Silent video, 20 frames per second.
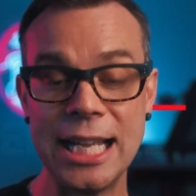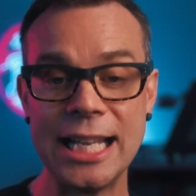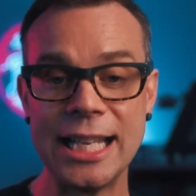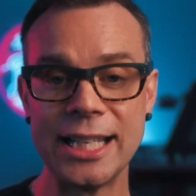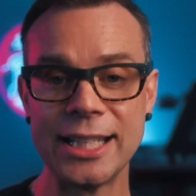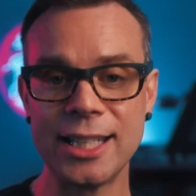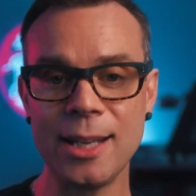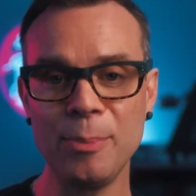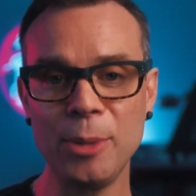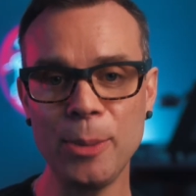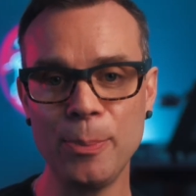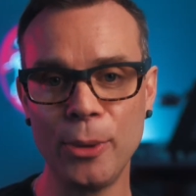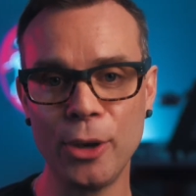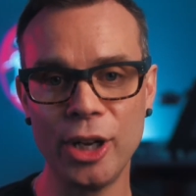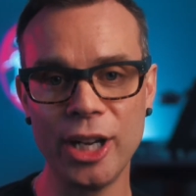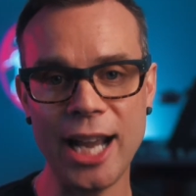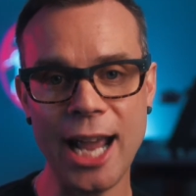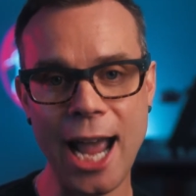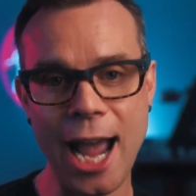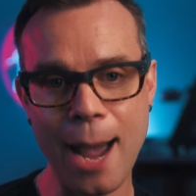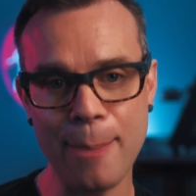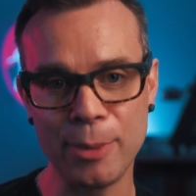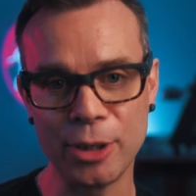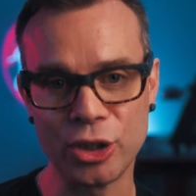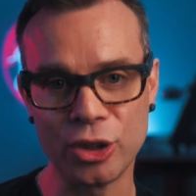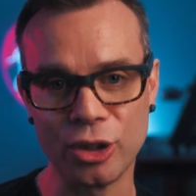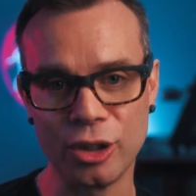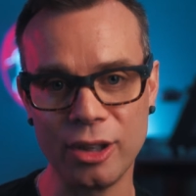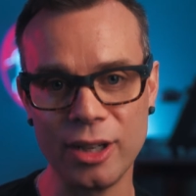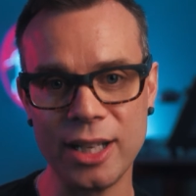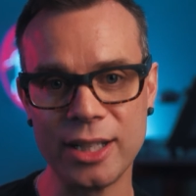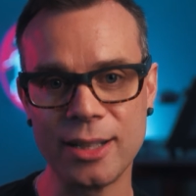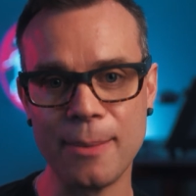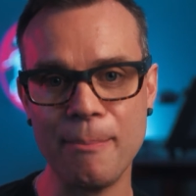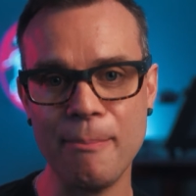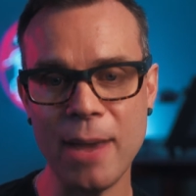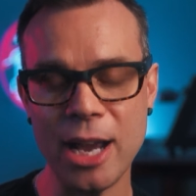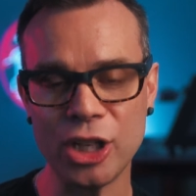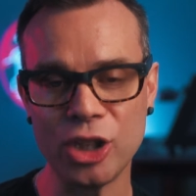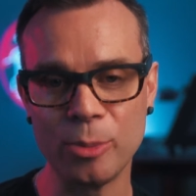Simply put, aperture is a
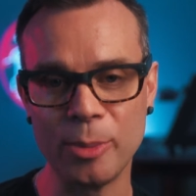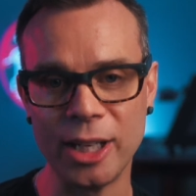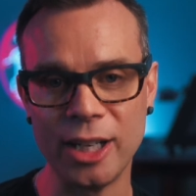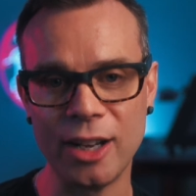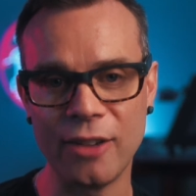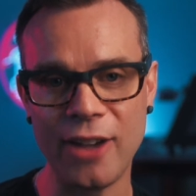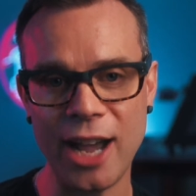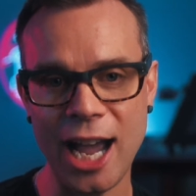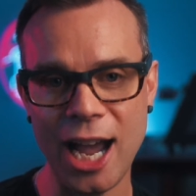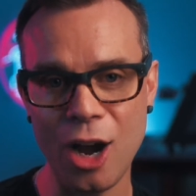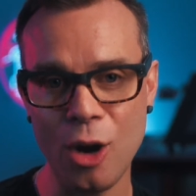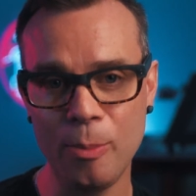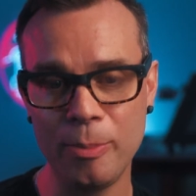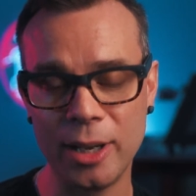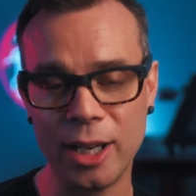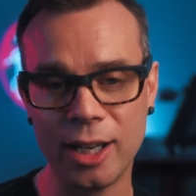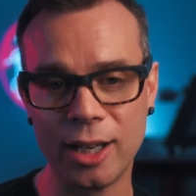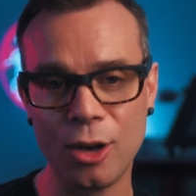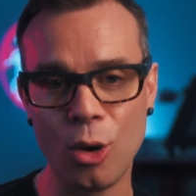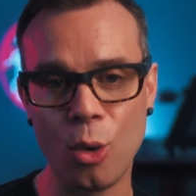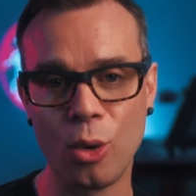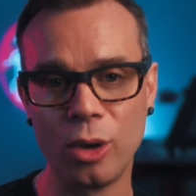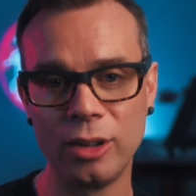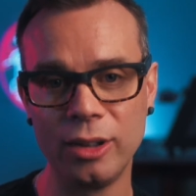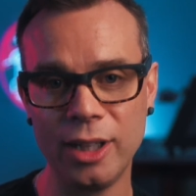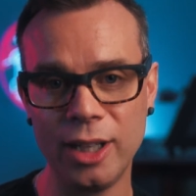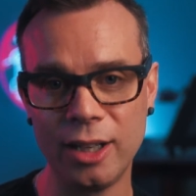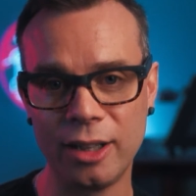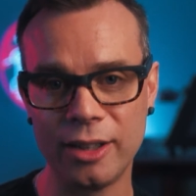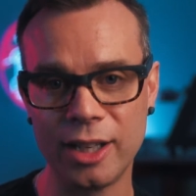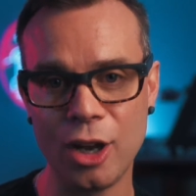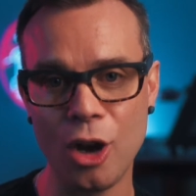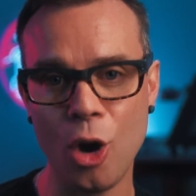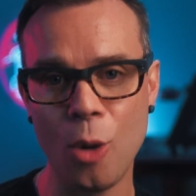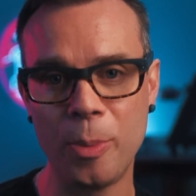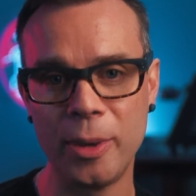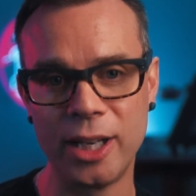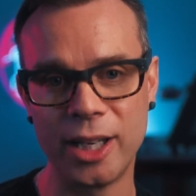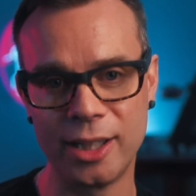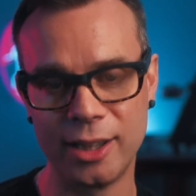measurement of how big or little the
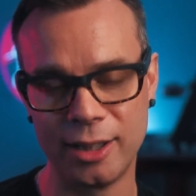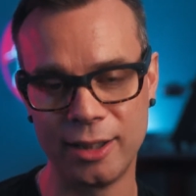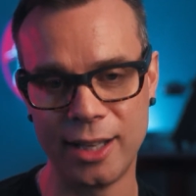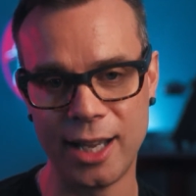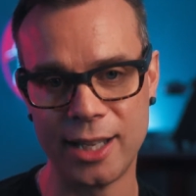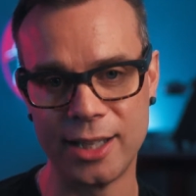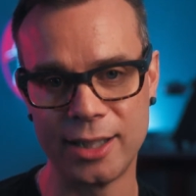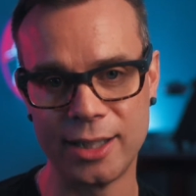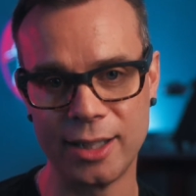opening in the lens